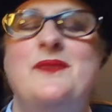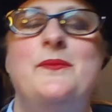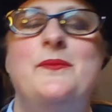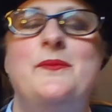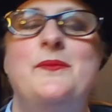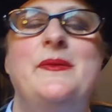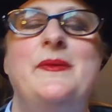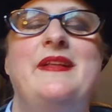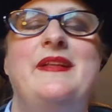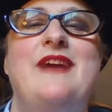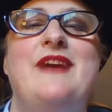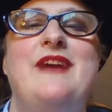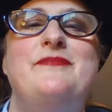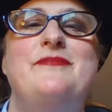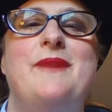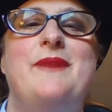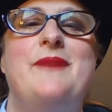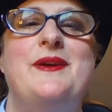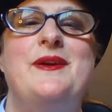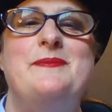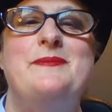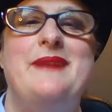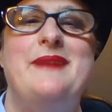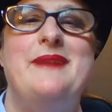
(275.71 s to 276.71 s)
we'll have
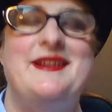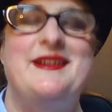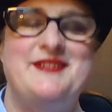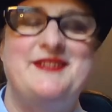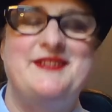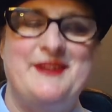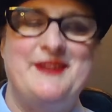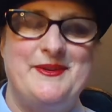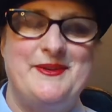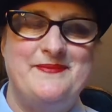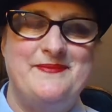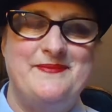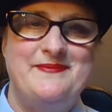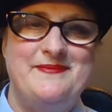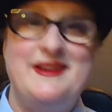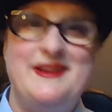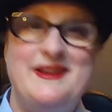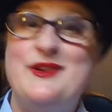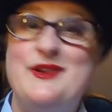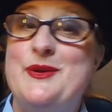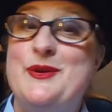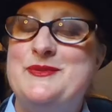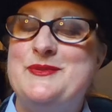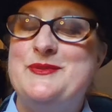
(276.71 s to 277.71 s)
Martin back to you
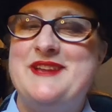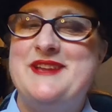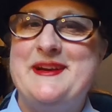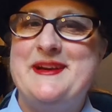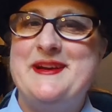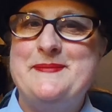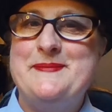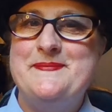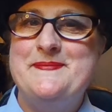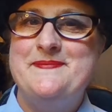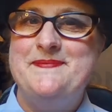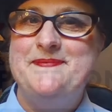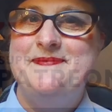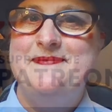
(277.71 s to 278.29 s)
in no time.